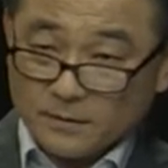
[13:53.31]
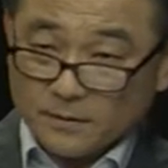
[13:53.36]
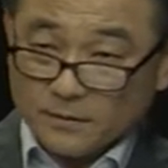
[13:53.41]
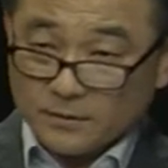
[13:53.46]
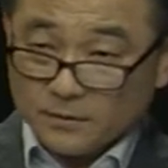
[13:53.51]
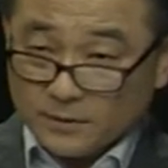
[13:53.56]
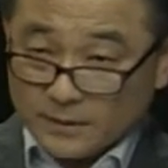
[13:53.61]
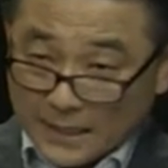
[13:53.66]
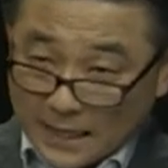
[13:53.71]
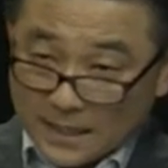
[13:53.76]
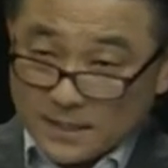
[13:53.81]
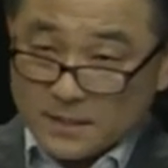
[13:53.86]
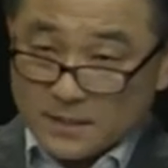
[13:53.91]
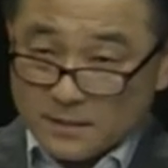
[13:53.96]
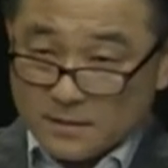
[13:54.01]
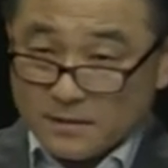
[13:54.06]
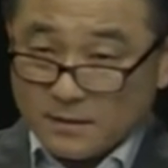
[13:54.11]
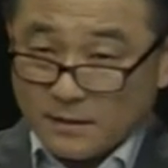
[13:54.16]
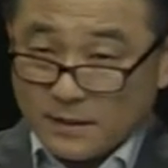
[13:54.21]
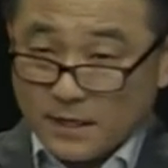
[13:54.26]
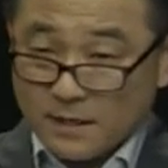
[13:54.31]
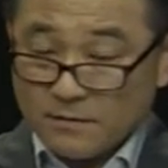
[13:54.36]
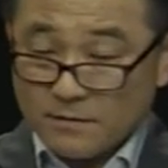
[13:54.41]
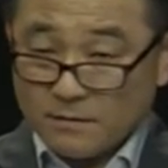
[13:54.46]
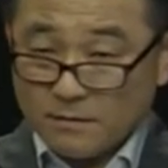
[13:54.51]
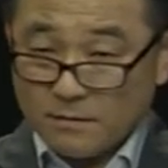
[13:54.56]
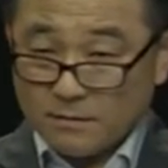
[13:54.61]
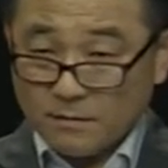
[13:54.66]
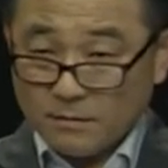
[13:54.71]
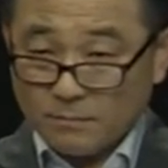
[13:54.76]
So that is the case
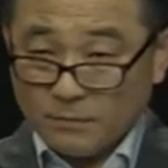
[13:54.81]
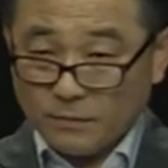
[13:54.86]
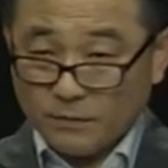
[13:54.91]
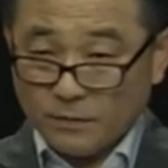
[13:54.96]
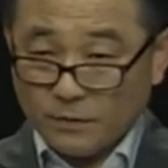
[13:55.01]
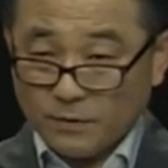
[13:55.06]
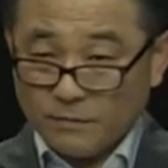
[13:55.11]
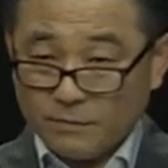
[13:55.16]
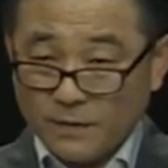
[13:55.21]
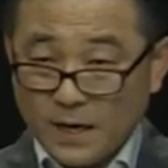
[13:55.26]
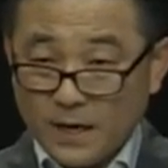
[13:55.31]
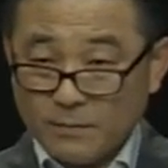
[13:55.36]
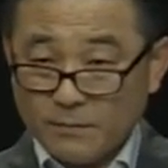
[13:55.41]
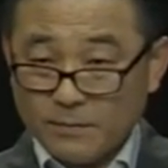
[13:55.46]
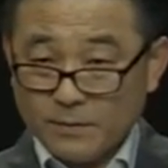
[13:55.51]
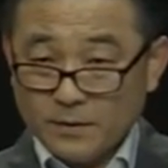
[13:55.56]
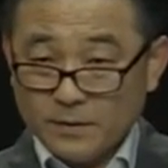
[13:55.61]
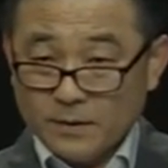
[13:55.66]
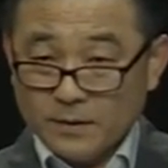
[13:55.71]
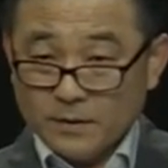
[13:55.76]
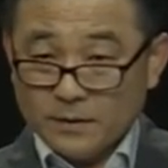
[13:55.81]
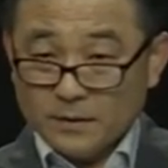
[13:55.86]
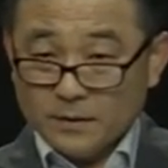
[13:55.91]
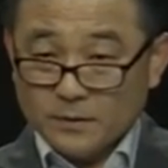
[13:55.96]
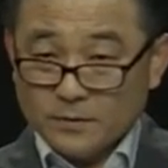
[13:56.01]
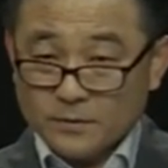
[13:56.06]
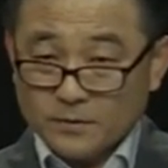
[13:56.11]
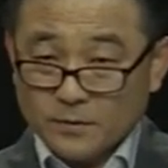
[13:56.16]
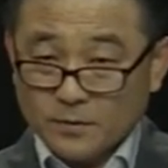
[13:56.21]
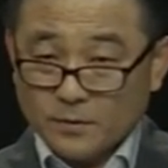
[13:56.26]
in number 45.
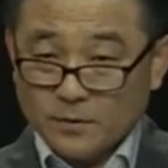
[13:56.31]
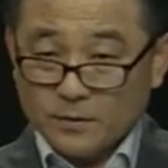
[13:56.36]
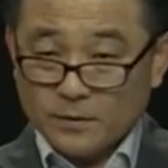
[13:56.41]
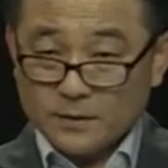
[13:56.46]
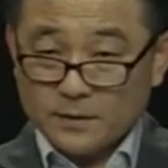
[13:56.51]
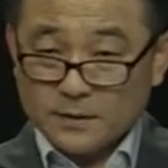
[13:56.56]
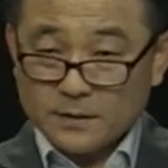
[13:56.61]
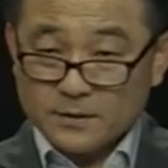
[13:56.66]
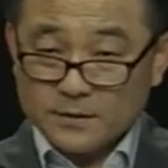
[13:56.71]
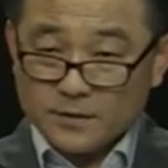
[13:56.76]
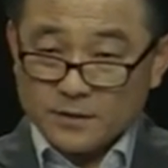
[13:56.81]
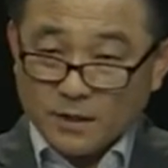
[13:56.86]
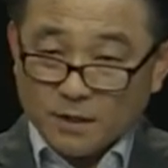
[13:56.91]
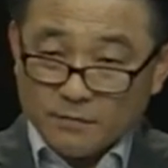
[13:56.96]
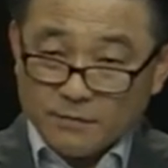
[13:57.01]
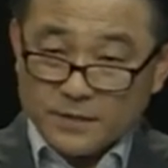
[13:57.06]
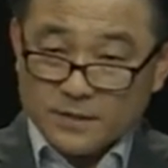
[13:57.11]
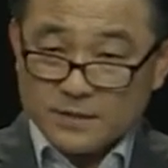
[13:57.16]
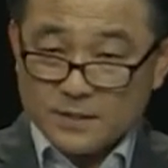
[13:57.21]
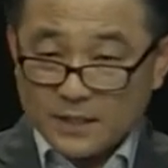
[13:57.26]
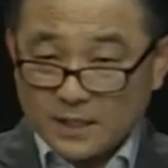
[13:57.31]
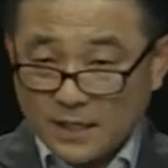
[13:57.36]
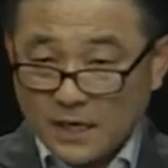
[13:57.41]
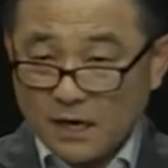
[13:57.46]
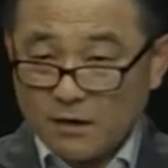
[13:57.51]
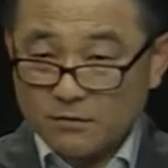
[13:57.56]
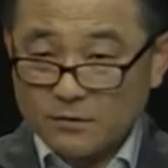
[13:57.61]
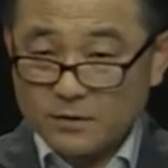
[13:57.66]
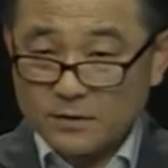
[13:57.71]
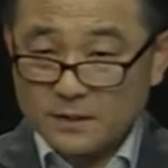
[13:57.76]
So it's a service
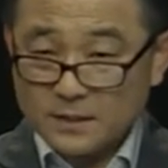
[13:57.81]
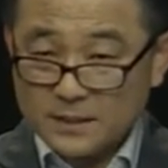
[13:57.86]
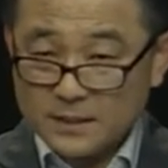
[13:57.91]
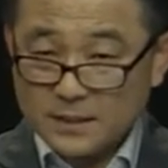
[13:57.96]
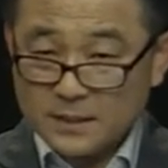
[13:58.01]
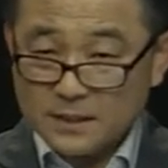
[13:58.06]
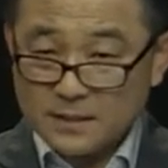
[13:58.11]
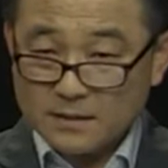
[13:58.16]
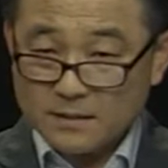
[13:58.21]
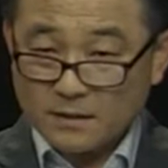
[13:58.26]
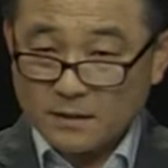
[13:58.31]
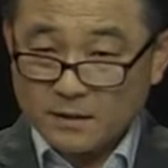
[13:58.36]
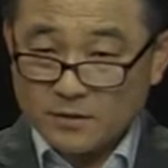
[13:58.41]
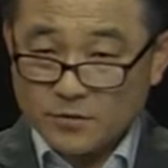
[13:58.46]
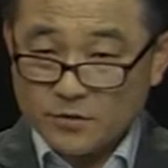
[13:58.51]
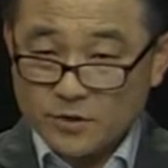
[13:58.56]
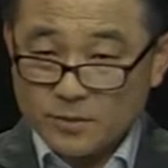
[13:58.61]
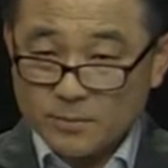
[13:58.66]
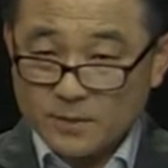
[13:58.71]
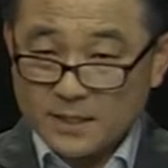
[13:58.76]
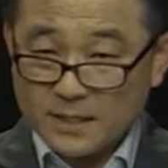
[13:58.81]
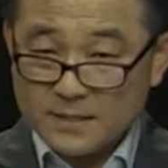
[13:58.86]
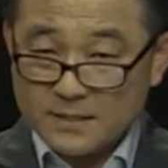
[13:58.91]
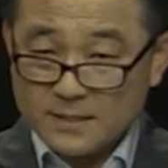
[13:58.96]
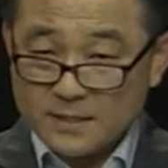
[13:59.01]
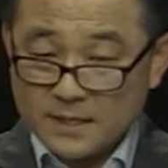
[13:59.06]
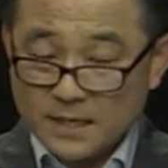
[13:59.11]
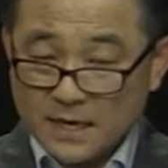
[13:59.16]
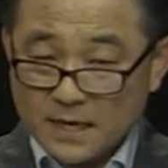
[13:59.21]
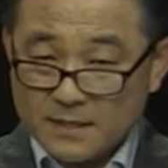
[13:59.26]
encounter. C is a customer
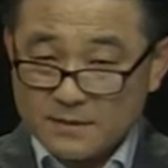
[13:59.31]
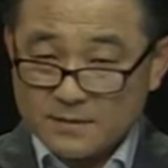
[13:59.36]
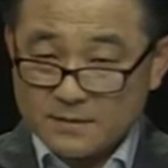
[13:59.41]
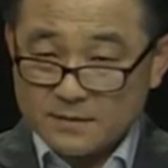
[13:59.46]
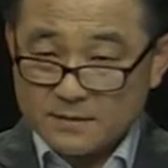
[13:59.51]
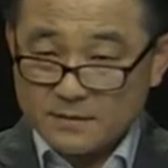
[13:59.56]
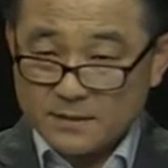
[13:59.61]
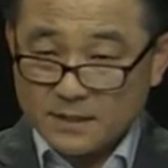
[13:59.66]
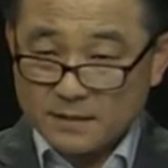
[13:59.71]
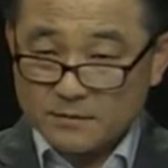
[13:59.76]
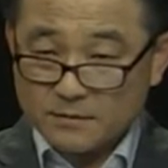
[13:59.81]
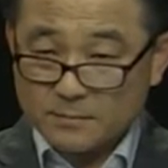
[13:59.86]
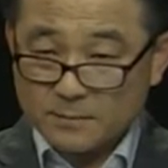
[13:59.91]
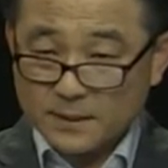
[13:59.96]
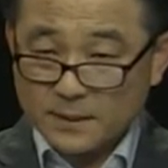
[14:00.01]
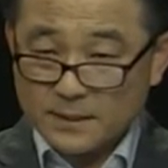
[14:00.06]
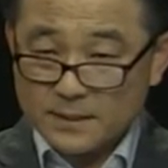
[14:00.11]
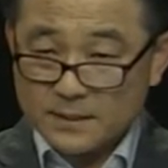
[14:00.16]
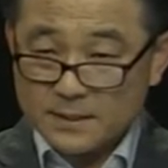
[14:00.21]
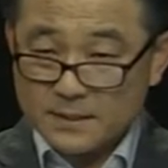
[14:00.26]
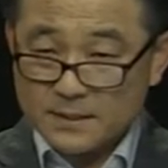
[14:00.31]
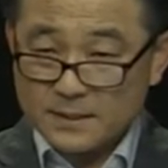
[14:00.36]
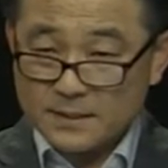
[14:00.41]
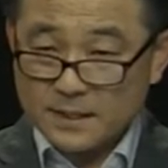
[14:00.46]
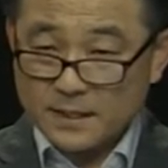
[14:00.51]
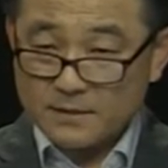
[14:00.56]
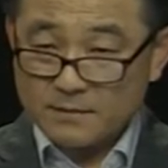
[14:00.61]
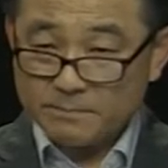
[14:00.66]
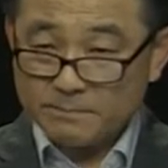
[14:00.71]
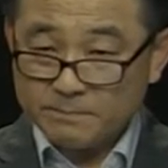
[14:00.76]
and S is salesman. C
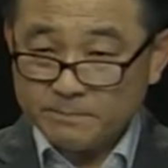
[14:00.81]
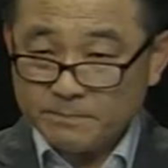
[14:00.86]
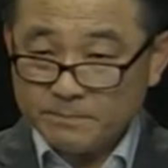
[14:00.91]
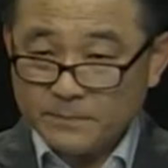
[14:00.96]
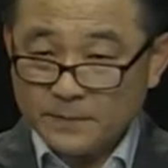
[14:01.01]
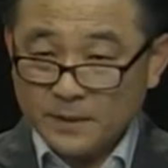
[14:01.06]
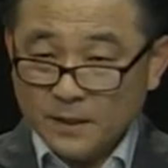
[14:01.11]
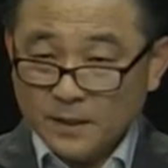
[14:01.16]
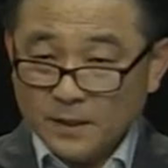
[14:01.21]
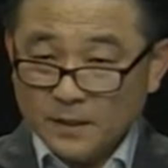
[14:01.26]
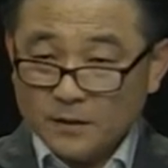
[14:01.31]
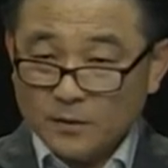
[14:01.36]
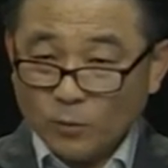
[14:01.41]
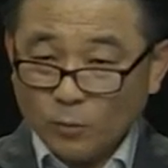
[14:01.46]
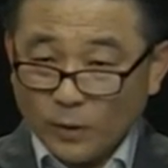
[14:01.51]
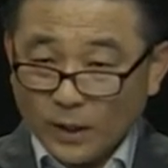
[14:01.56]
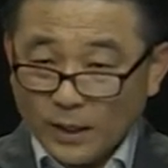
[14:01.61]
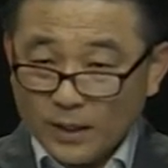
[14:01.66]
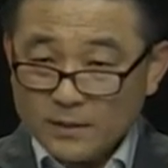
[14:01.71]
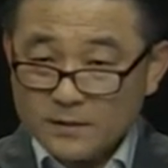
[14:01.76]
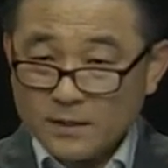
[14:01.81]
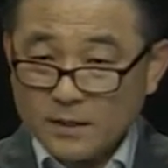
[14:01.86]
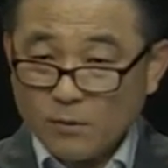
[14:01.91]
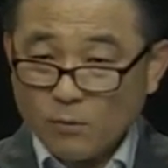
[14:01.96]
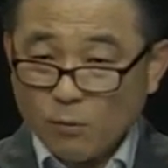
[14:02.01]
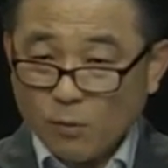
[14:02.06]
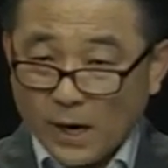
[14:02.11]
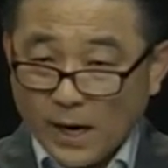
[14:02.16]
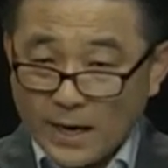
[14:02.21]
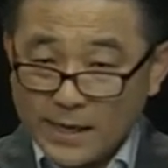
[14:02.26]
says, the wells are
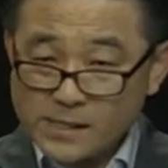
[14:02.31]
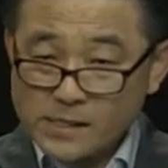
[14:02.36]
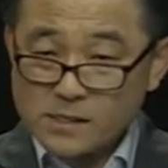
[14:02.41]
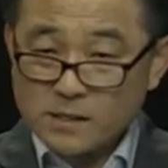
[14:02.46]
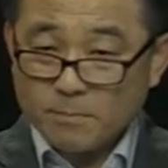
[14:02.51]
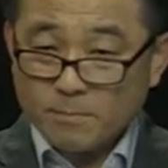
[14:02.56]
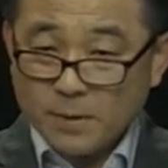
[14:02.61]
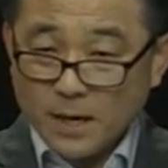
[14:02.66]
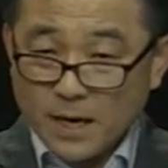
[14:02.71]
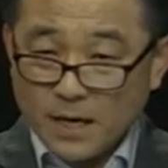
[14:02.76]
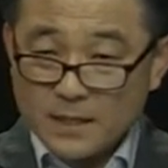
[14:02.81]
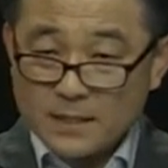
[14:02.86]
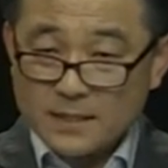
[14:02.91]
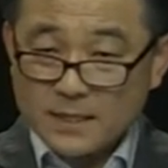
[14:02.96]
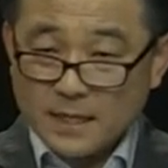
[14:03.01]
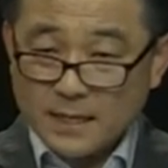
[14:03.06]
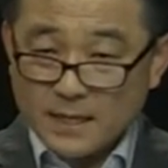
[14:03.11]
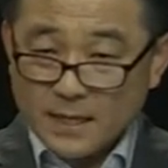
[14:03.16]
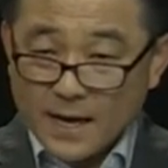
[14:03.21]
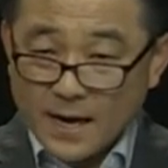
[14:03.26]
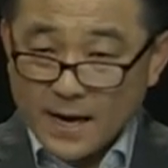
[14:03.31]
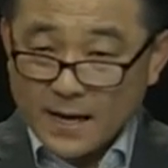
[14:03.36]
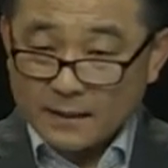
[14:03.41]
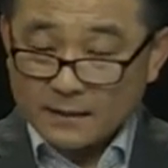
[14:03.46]
wider apart than that.